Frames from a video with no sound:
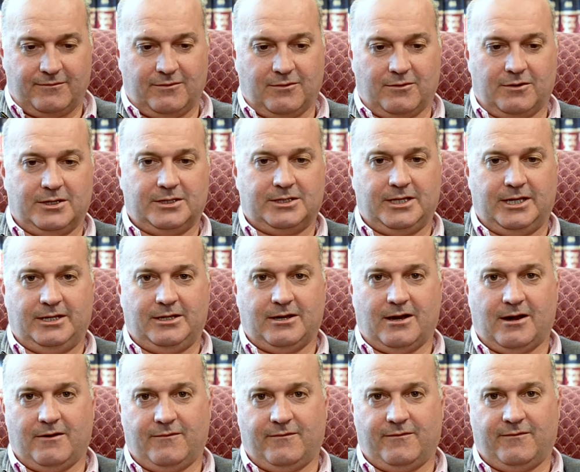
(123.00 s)
Nora's a
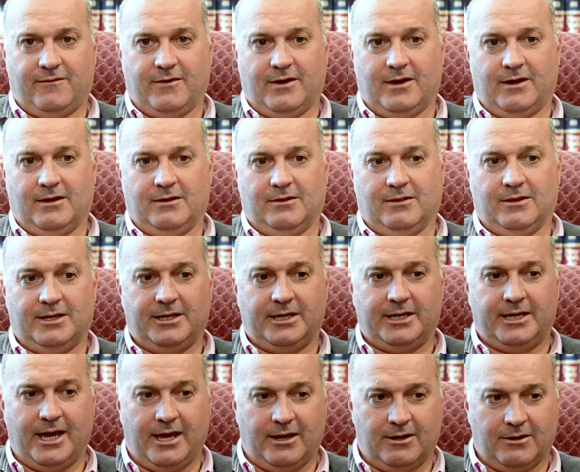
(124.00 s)
tough
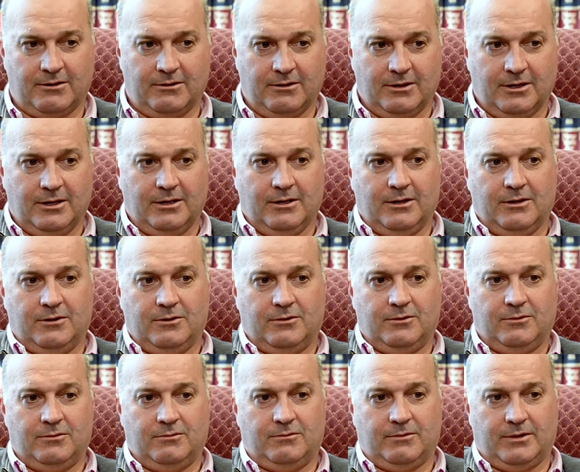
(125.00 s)
litigator
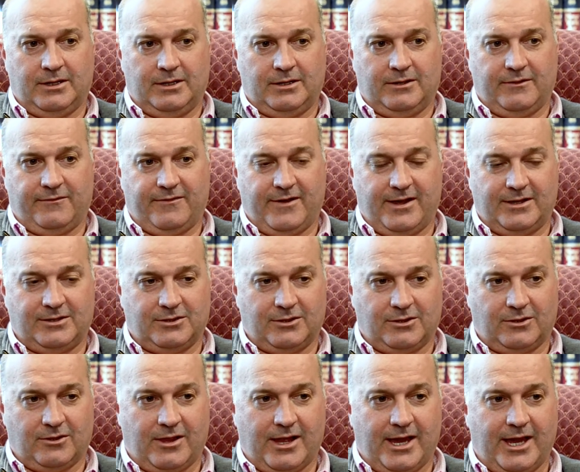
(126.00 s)
who defends
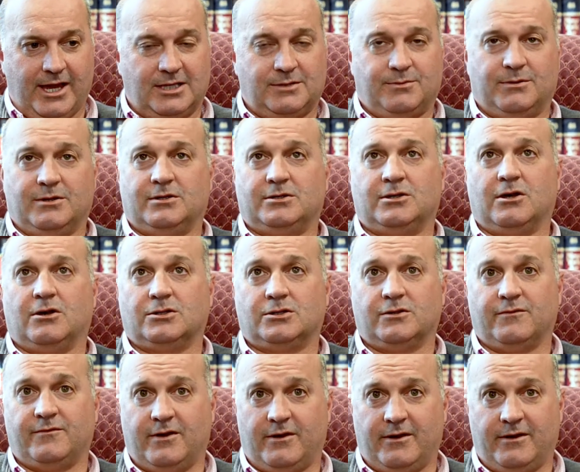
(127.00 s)
her clients, but is
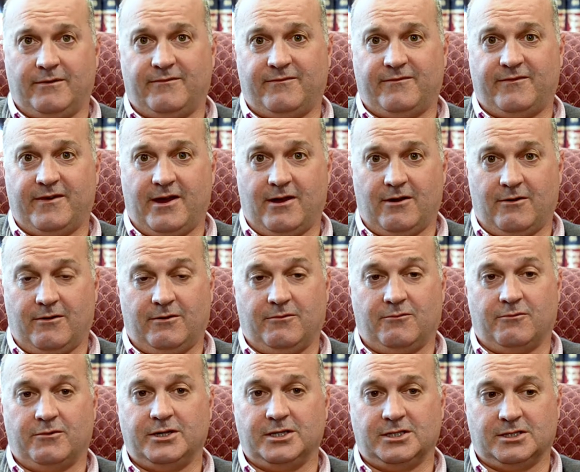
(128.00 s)
also very fair
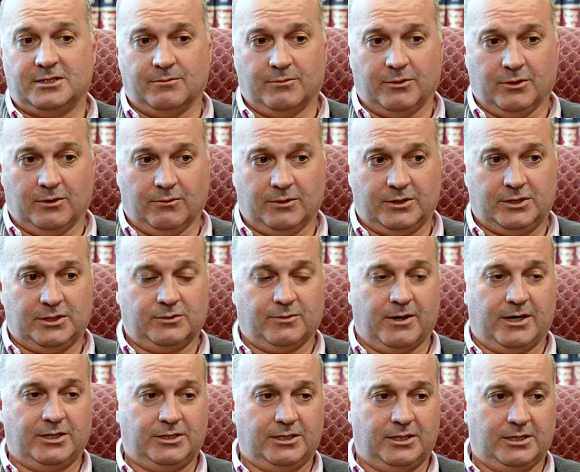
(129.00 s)
and reasonable, which is
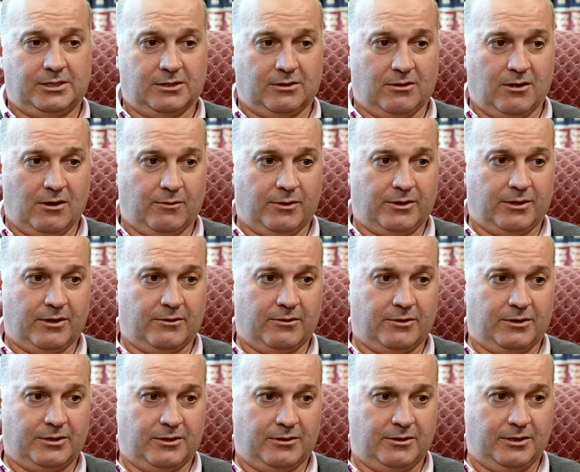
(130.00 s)
why she gets along with
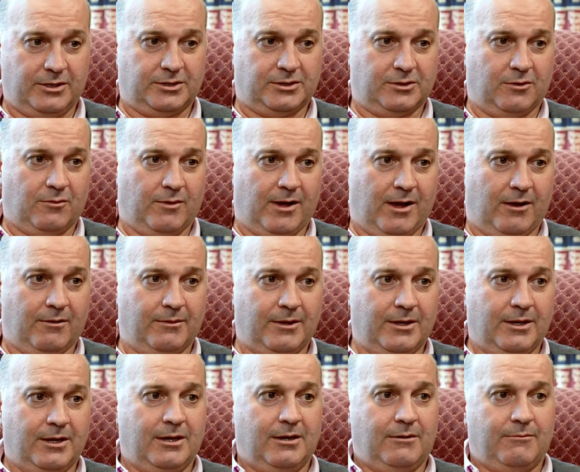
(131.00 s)
other attorneys so well,
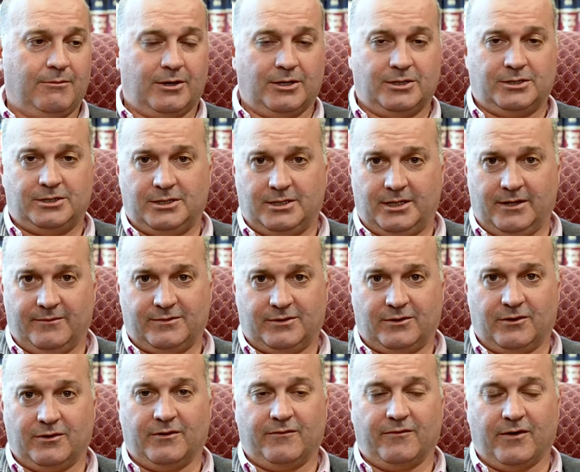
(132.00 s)
because she gives
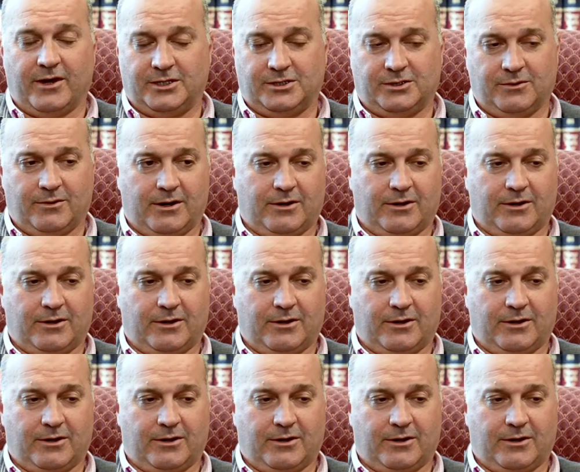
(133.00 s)
good advice to our